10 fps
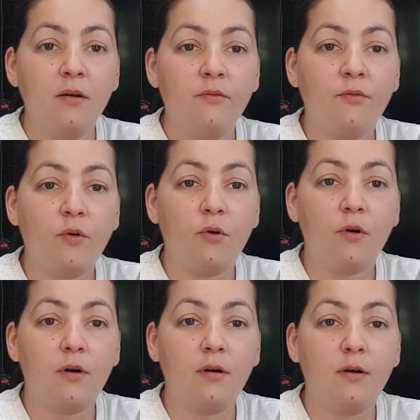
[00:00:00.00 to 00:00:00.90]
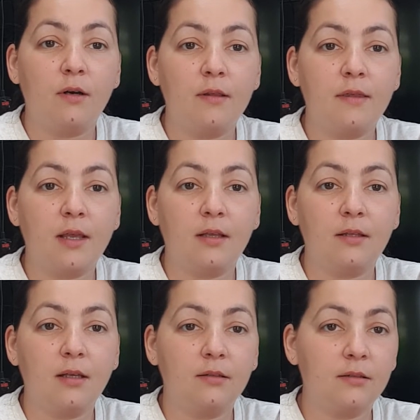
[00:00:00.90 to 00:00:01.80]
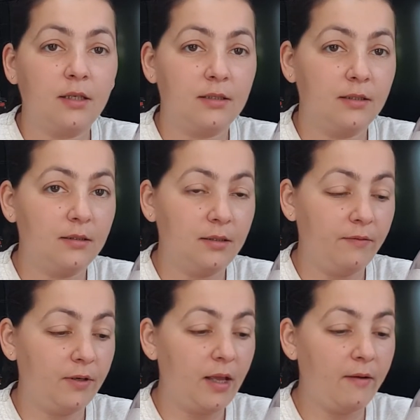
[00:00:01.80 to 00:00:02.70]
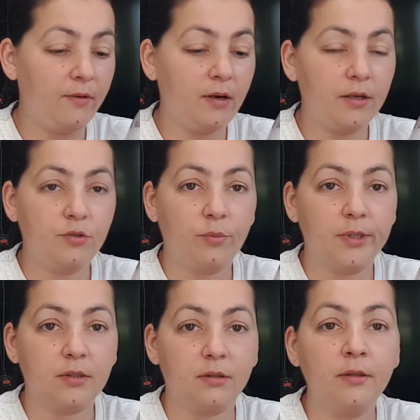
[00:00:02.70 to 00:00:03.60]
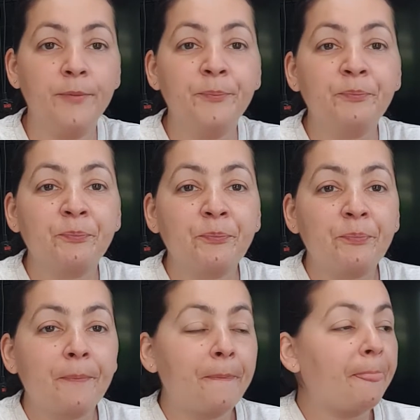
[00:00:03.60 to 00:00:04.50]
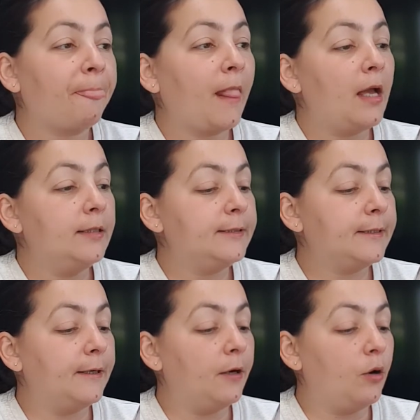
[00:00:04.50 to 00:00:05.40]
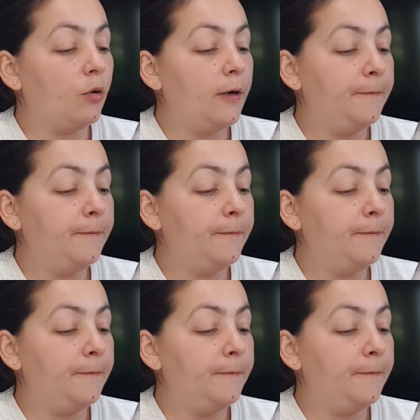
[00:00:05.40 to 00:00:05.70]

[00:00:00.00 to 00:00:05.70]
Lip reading: for a thing that doesn't even have a hydrometer. So